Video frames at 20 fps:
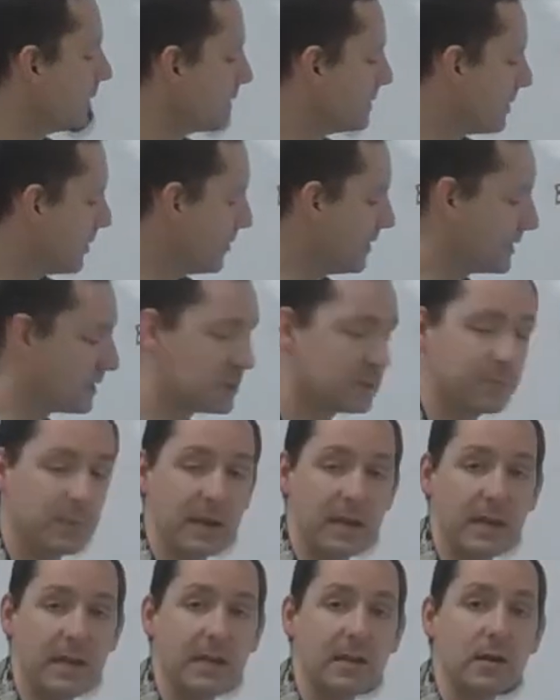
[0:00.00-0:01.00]
to this
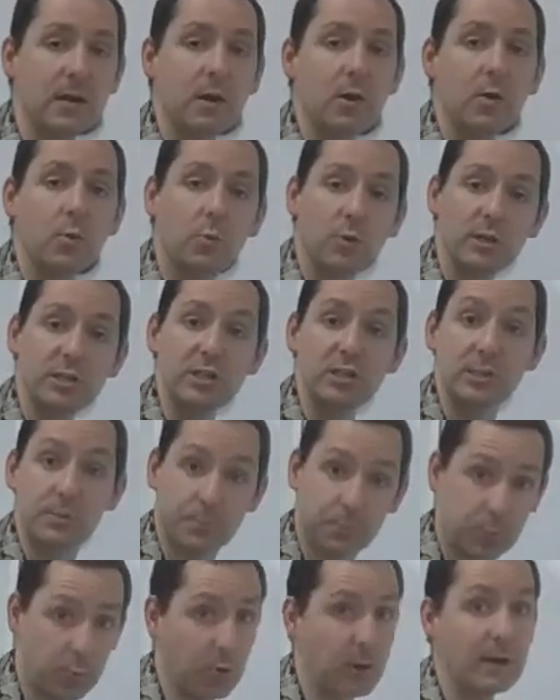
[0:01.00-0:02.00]
speed, which is a
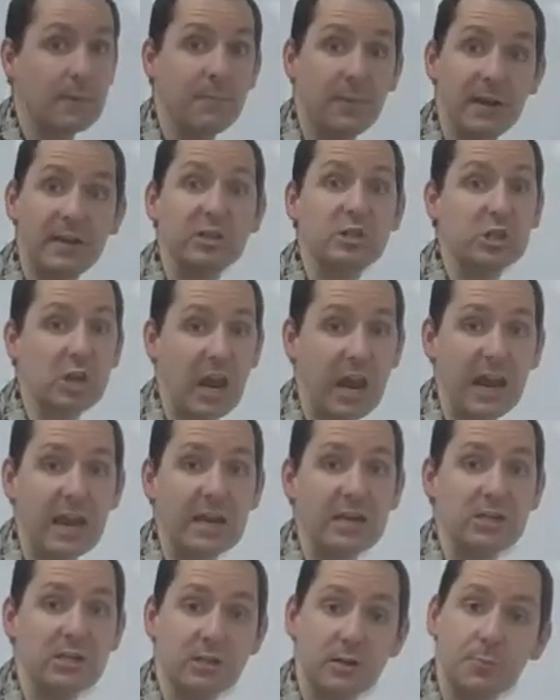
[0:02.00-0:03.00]
pretty big
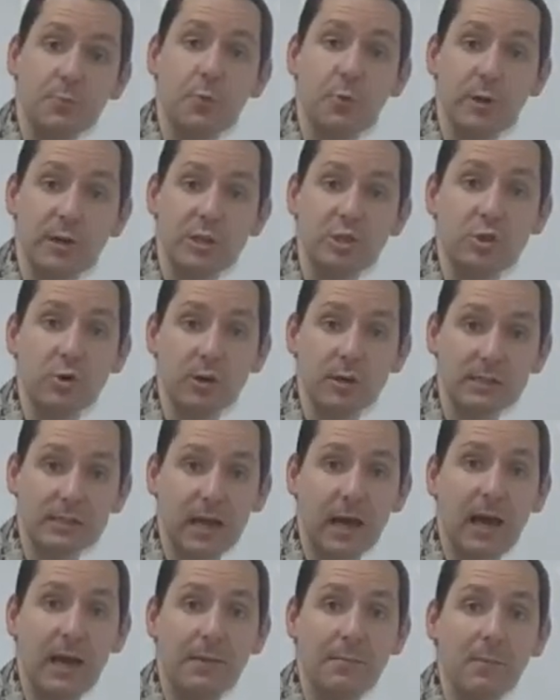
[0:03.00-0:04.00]
change in a pretty short
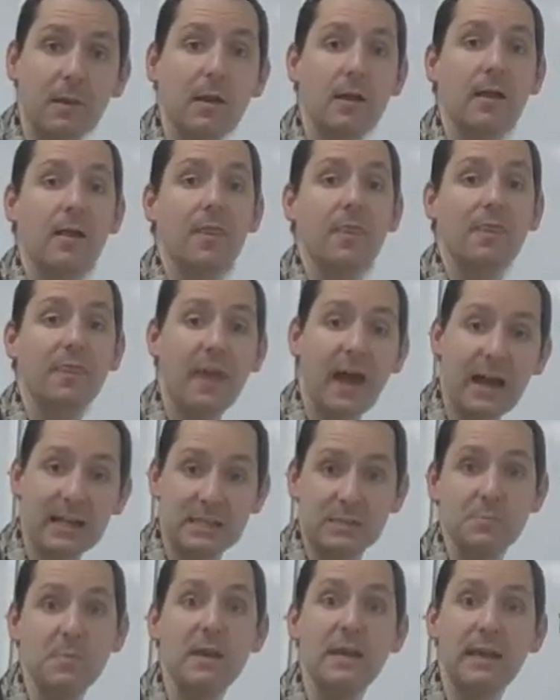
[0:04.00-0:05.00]
time. That's me